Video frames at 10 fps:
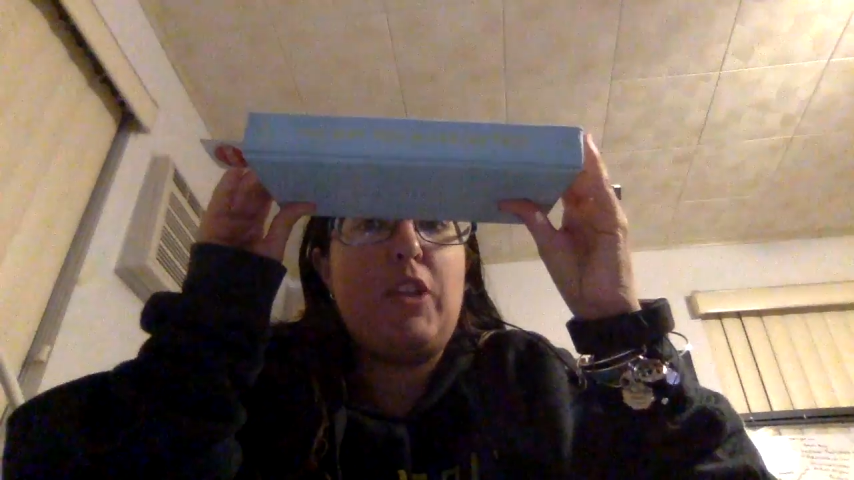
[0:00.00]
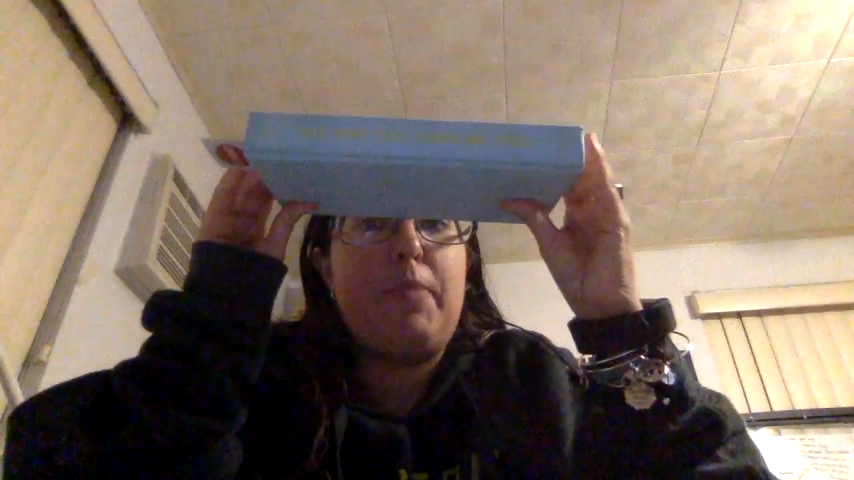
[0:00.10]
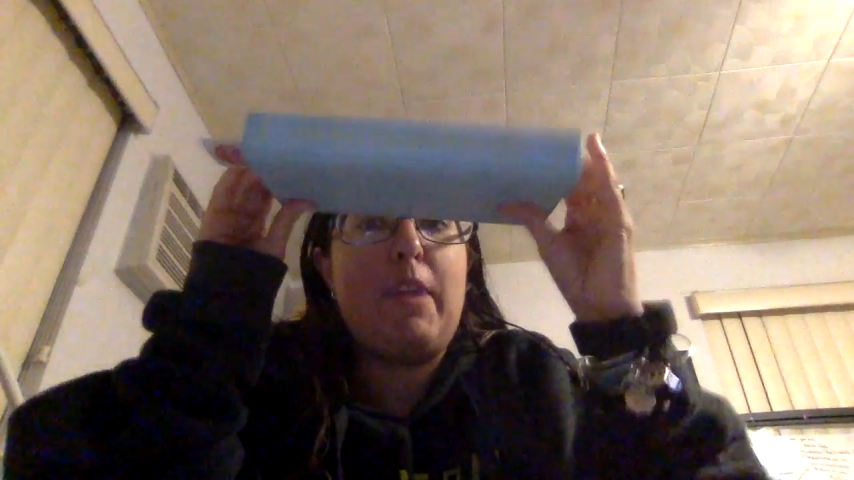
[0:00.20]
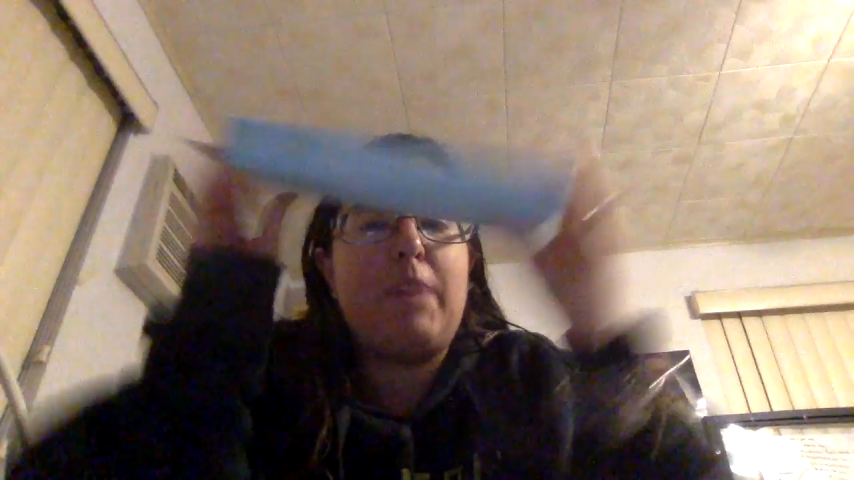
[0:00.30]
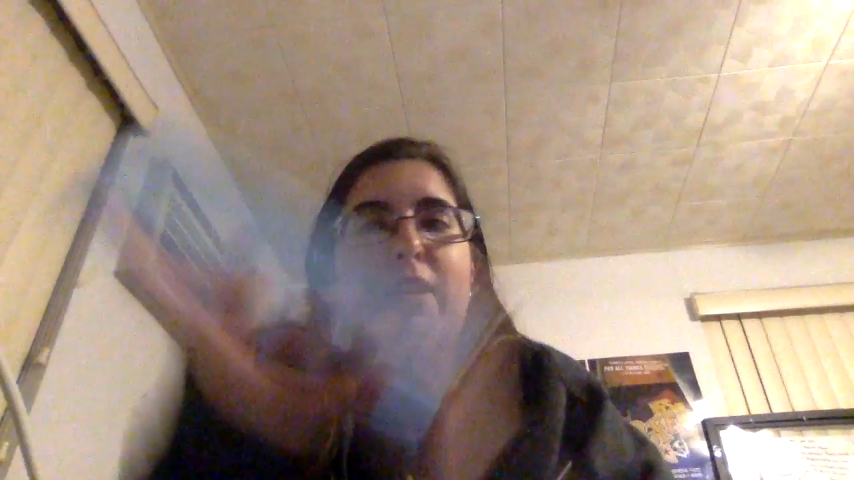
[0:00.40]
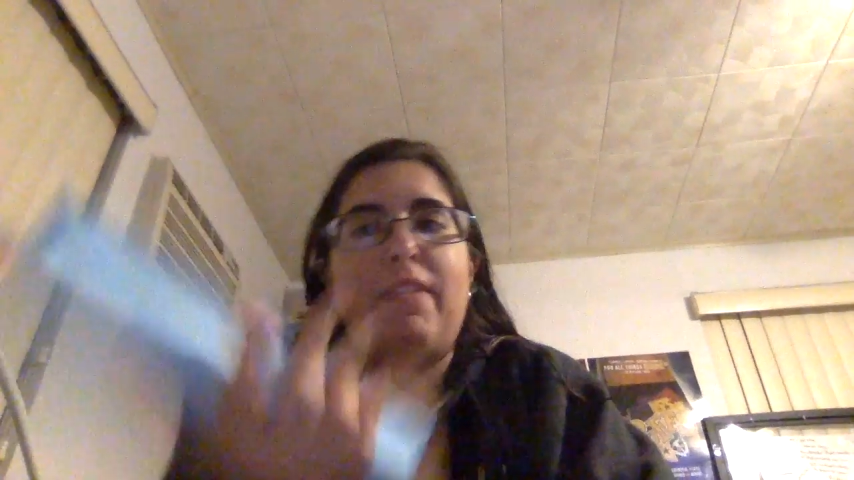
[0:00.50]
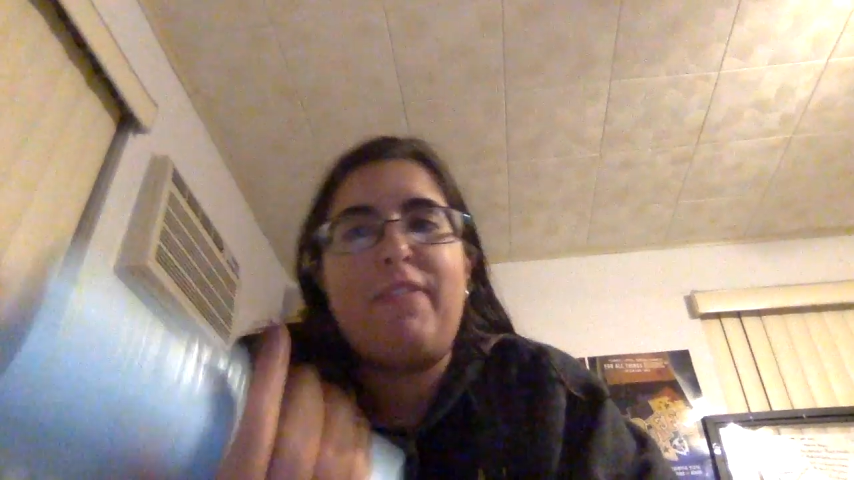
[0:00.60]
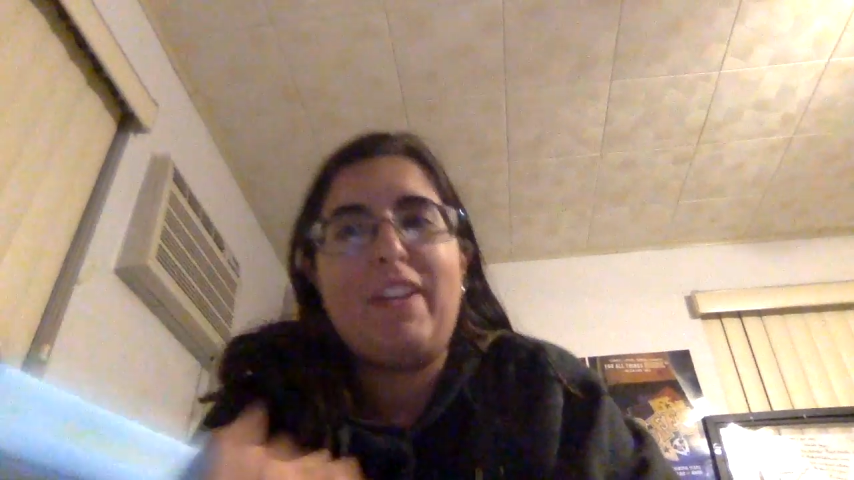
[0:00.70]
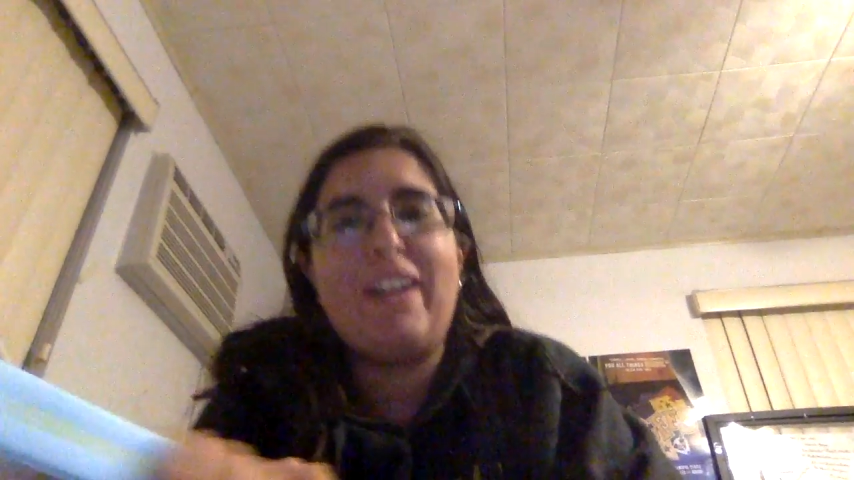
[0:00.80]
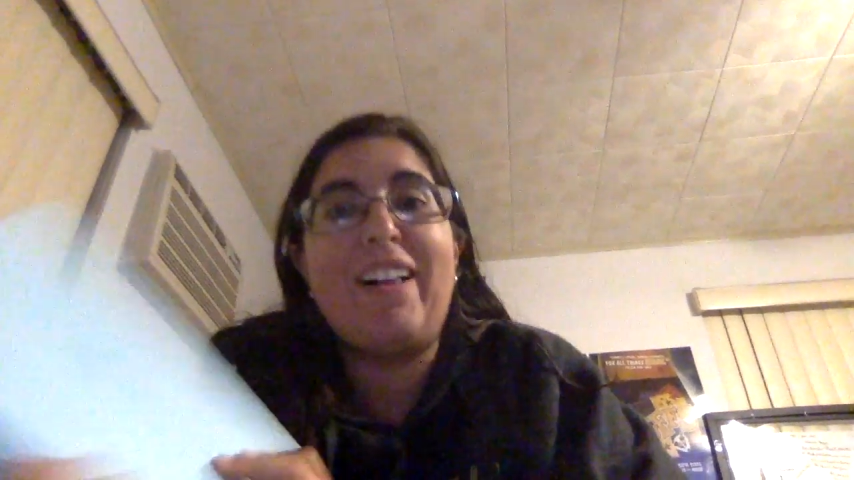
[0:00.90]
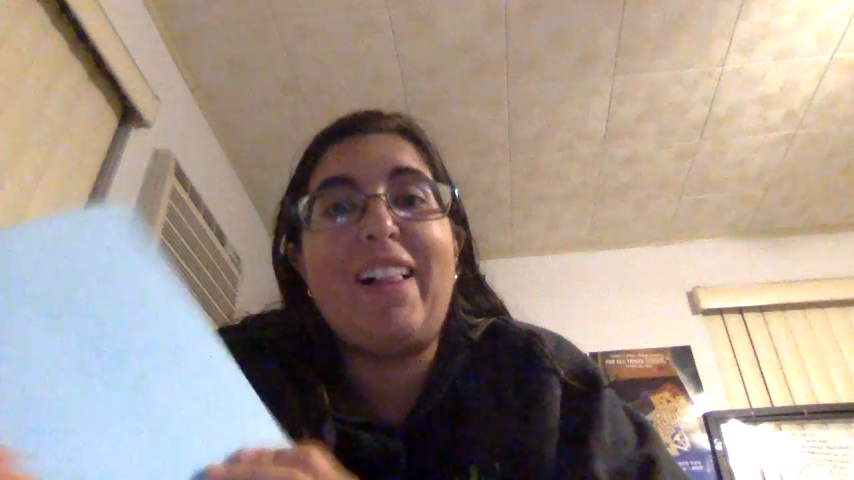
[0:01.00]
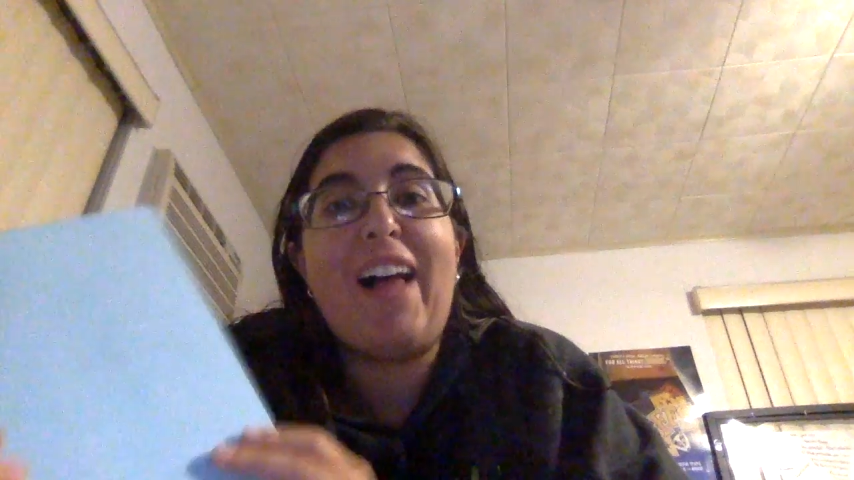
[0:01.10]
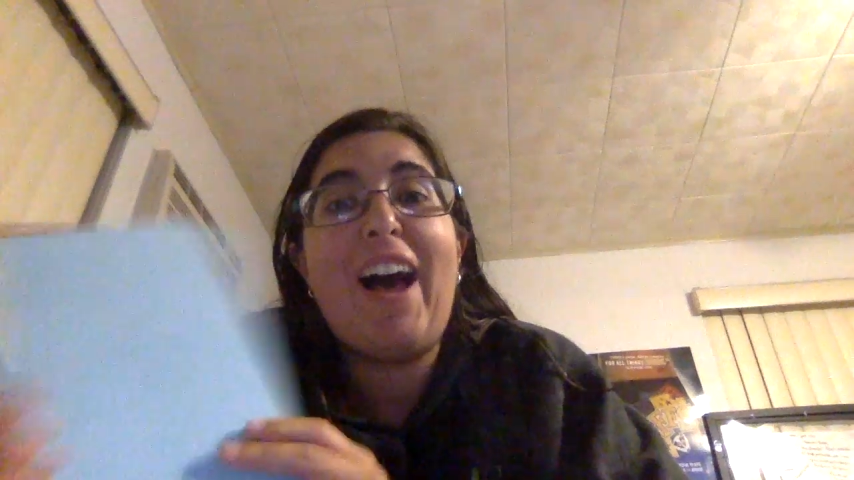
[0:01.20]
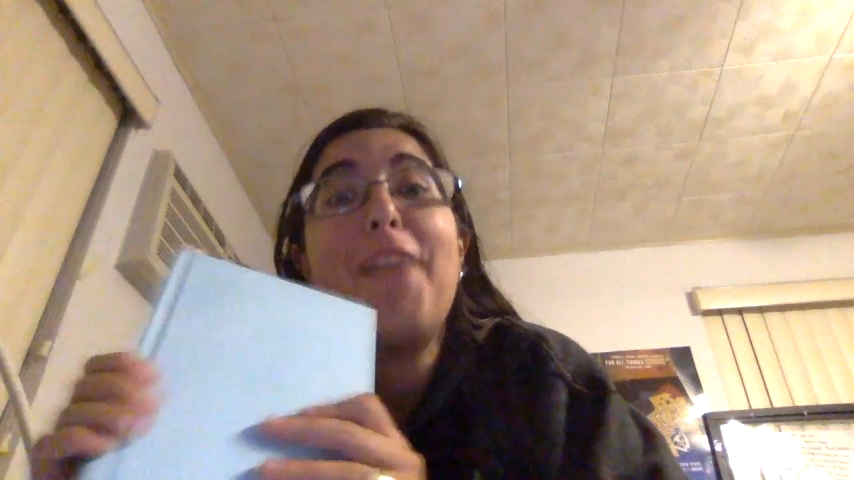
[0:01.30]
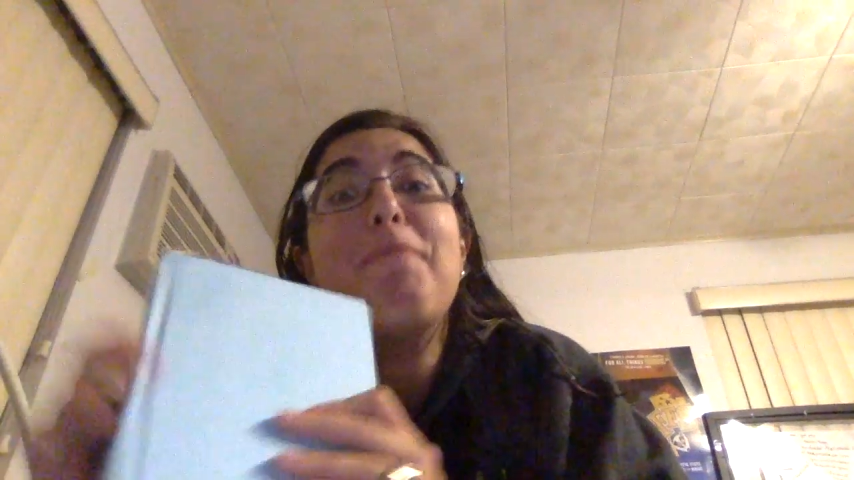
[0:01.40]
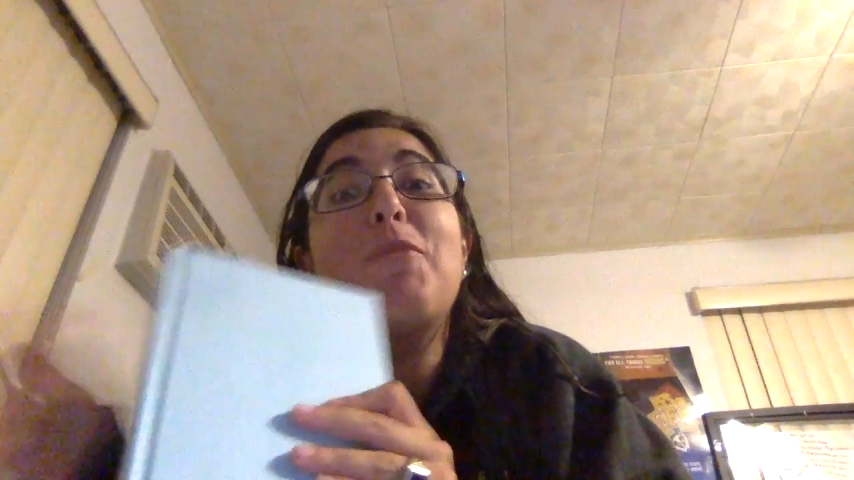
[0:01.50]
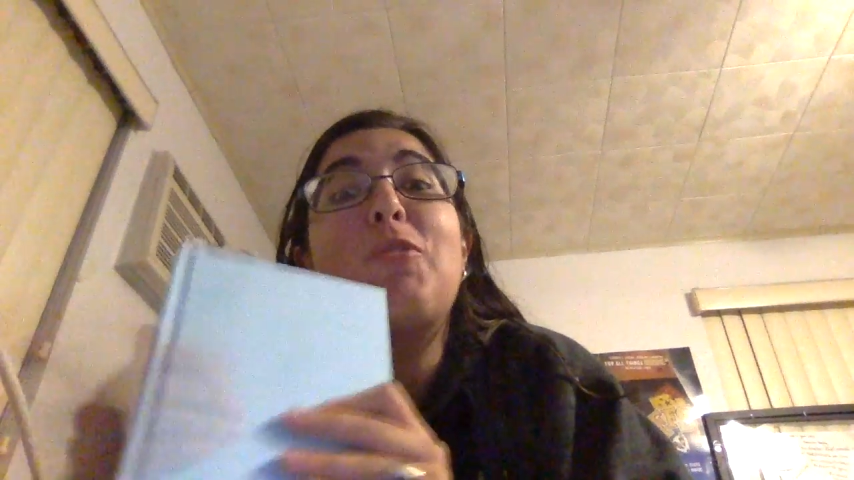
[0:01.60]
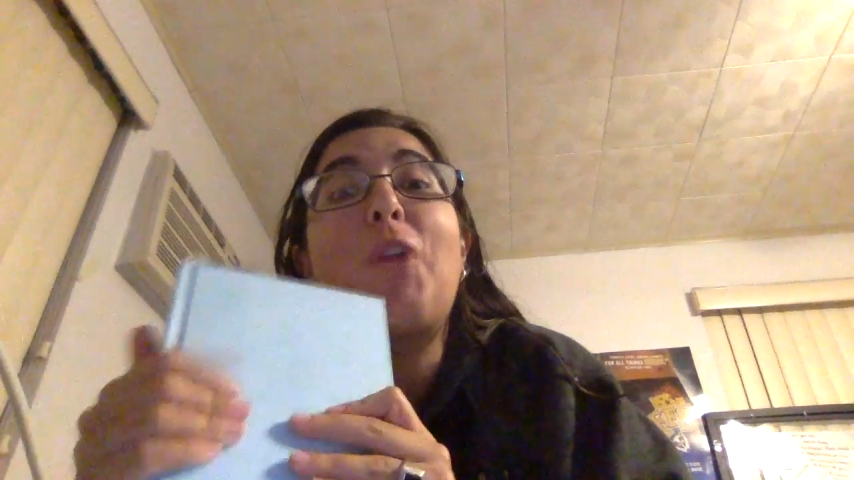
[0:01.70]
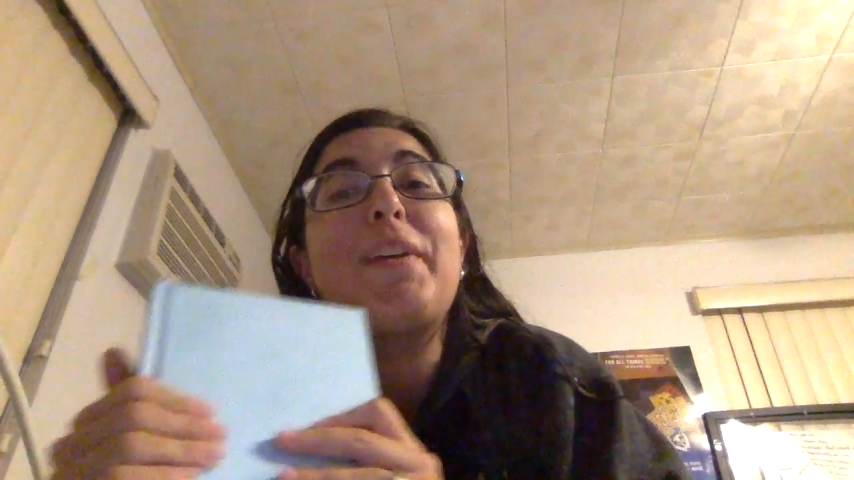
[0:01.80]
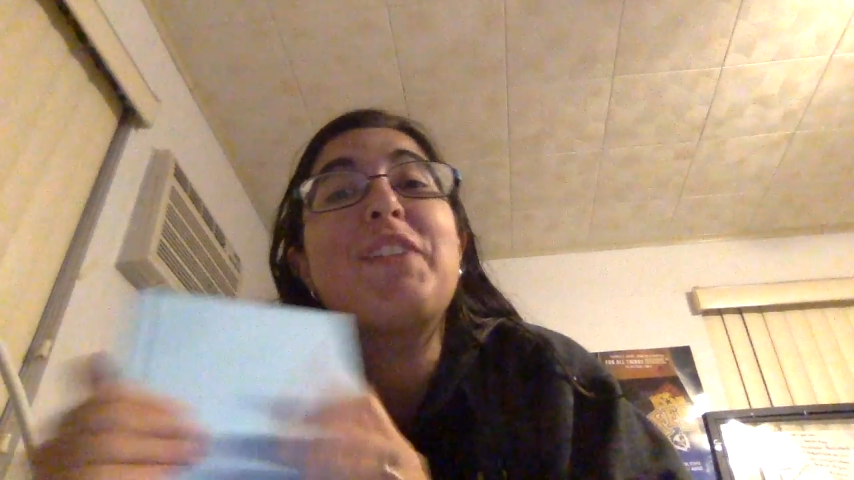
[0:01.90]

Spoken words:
Make Me Feel. I'm growing